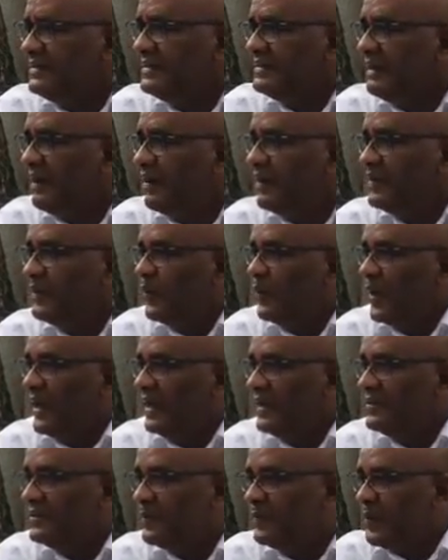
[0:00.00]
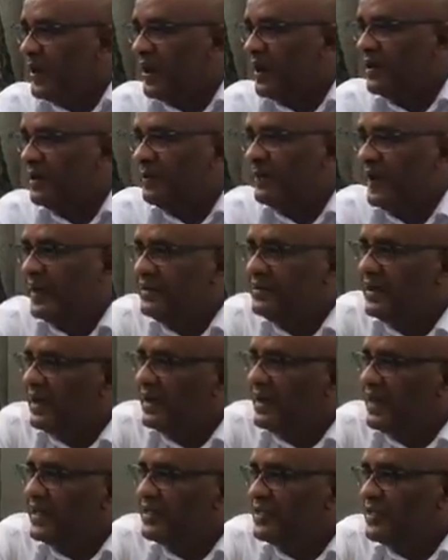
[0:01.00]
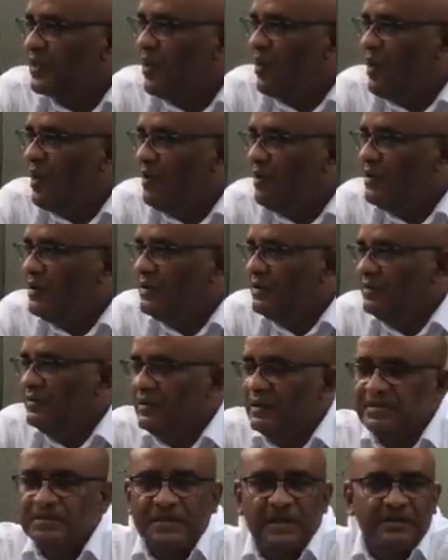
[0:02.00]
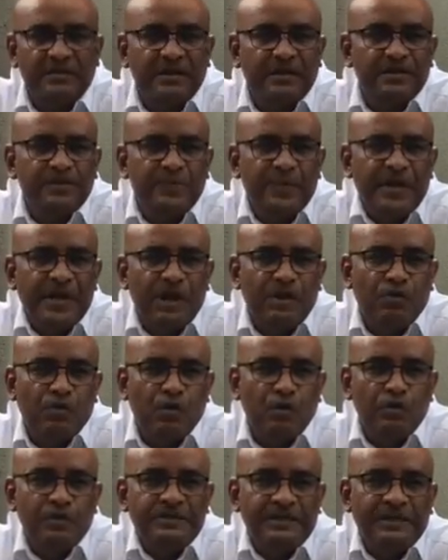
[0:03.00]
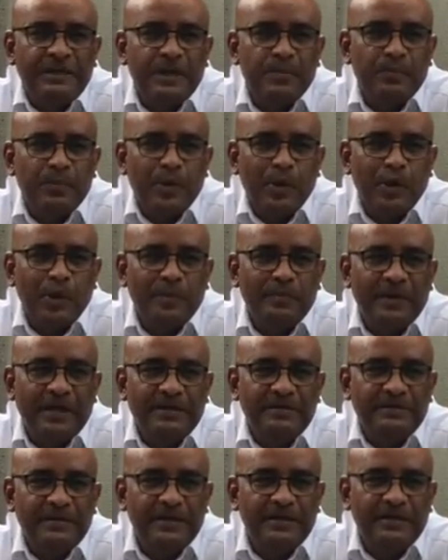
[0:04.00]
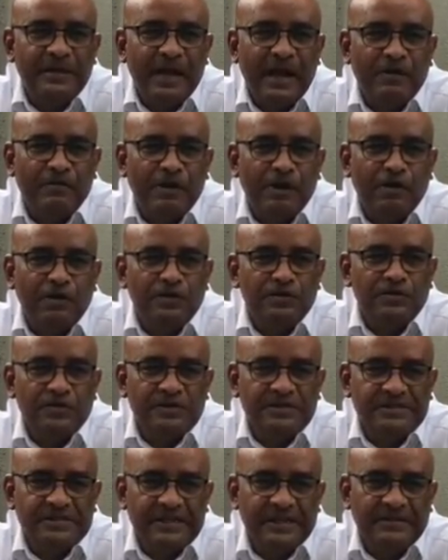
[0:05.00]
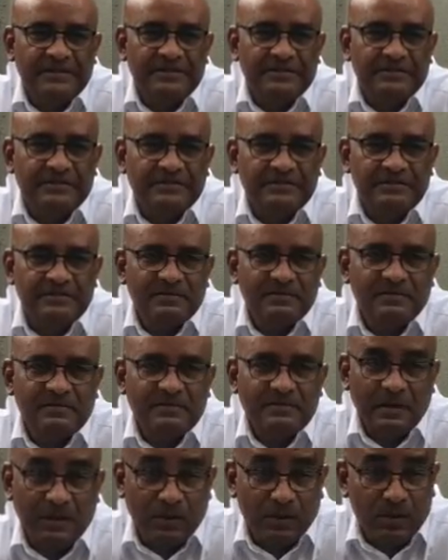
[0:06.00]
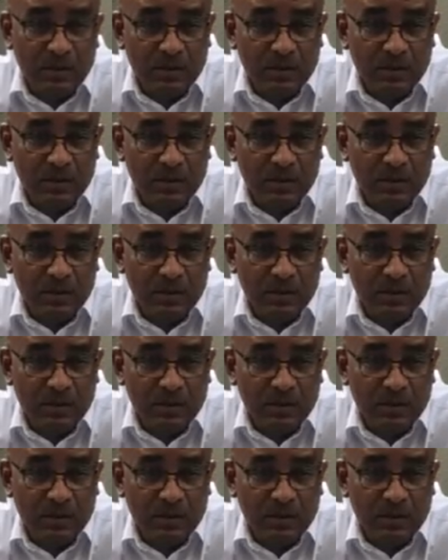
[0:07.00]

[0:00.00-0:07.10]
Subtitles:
on the way to Parliament and I saw, they said there's been a growth in employment in the agricultural sector. Now,